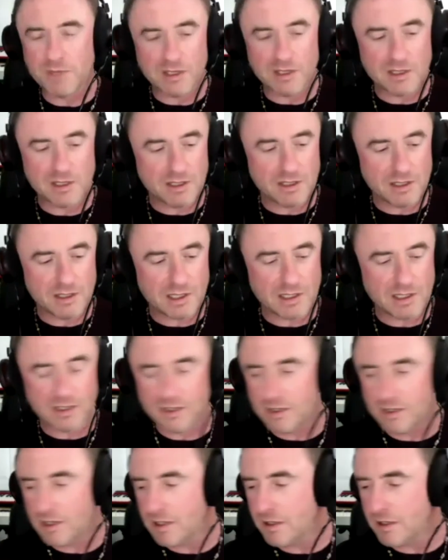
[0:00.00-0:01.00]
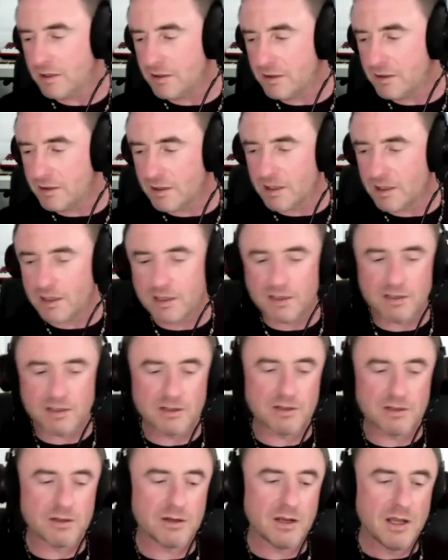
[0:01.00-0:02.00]
and, and, and uh,
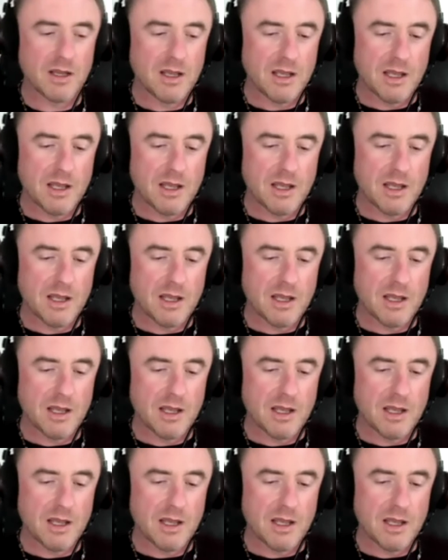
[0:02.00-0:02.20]
her,